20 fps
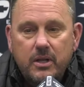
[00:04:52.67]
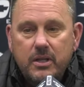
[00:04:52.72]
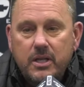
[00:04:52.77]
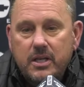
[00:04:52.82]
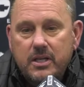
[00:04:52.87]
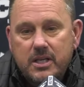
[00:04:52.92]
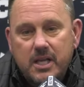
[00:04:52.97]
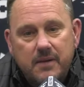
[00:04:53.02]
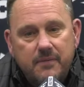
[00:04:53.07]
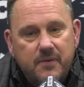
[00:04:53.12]
And
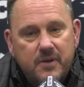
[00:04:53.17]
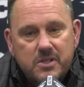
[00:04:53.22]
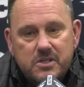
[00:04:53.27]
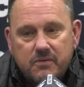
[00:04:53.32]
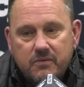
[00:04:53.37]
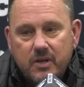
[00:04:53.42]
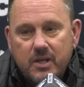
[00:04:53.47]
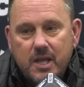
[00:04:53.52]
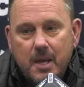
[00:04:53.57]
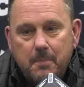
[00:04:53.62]
then
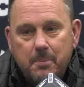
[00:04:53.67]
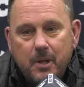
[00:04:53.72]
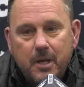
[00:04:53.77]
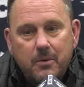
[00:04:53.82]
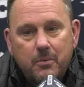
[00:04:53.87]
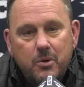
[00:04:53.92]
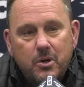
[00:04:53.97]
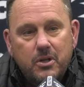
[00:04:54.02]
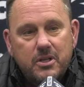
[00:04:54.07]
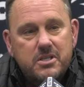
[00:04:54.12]
defensively, they
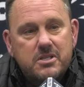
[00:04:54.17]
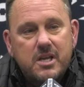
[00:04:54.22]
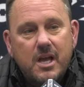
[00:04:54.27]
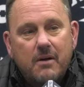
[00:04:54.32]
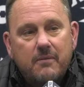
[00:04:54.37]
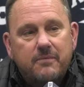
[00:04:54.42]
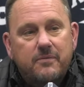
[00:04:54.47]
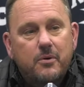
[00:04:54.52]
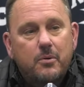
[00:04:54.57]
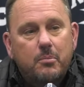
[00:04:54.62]
play really
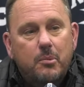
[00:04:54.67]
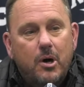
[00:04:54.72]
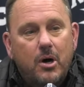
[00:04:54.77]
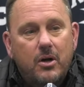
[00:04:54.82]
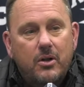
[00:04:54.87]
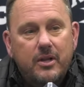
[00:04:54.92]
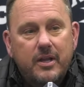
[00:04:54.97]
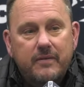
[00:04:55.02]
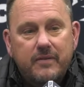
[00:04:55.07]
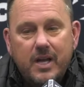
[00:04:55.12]
sound
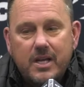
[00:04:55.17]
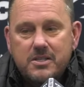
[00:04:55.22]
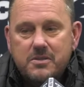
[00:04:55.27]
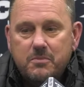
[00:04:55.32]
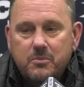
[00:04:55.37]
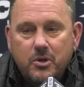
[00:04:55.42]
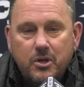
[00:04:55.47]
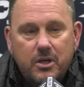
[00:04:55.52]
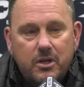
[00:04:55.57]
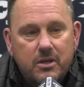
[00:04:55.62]
football, and they've got
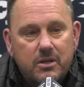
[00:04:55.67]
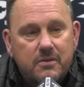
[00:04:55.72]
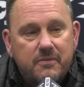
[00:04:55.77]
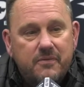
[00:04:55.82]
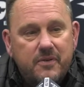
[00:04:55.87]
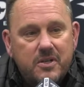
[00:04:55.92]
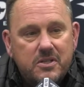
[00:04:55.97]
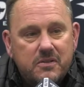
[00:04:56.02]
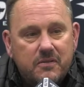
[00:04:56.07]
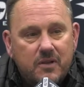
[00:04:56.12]
some really good
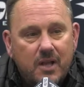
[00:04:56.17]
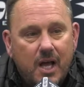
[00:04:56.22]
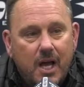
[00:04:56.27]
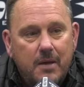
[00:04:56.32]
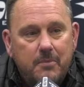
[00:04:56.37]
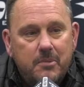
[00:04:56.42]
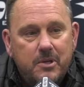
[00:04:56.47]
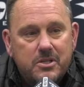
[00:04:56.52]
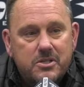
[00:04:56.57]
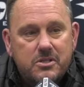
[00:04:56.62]
defensive
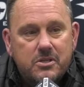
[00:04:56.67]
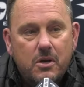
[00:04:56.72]
linemen.